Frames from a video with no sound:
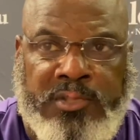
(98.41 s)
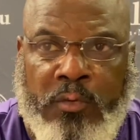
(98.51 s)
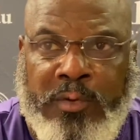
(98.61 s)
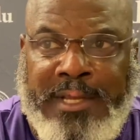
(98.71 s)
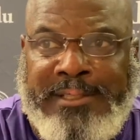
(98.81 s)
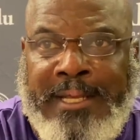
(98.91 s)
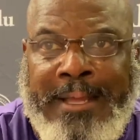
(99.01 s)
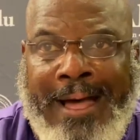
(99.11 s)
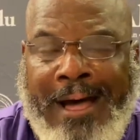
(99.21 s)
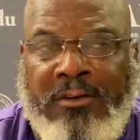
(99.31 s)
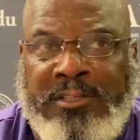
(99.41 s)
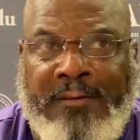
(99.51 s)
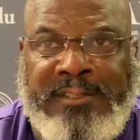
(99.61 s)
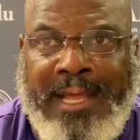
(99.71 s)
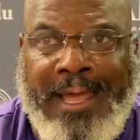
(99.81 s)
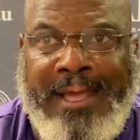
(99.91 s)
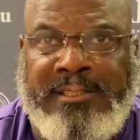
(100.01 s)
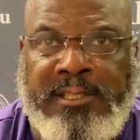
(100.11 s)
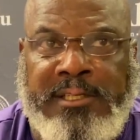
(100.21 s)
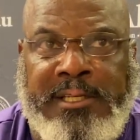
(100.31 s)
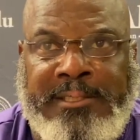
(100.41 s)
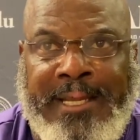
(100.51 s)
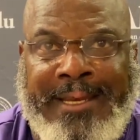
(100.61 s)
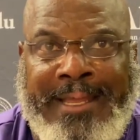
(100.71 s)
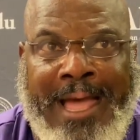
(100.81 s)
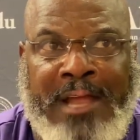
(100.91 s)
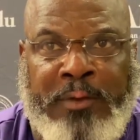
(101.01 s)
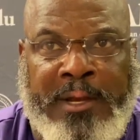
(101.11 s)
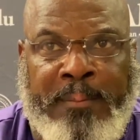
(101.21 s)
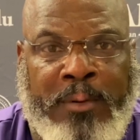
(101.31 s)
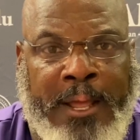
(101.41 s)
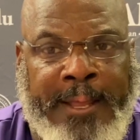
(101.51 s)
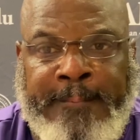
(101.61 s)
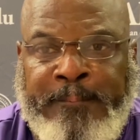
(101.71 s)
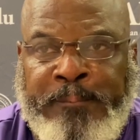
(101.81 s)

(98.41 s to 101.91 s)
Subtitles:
So we just, our toughest task is just getting the guys ready to play.